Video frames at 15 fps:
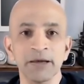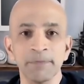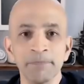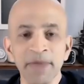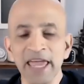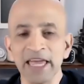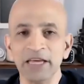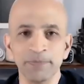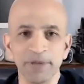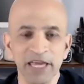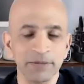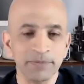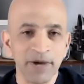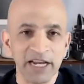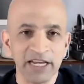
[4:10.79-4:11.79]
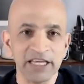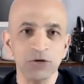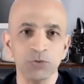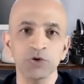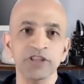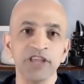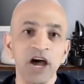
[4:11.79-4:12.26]
make big
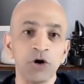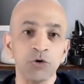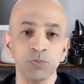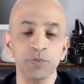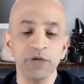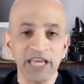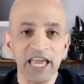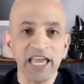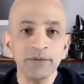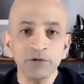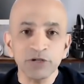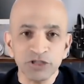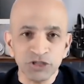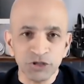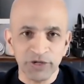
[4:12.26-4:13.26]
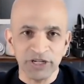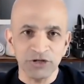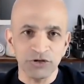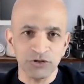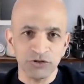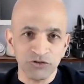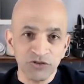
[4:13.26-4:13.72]
money without being able to
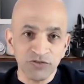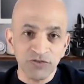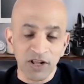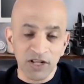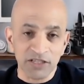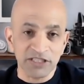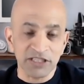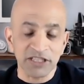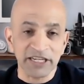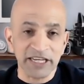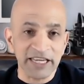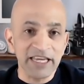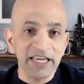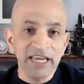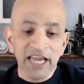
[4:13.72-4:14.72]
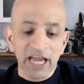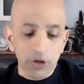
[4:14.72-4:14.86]
endure through volatility.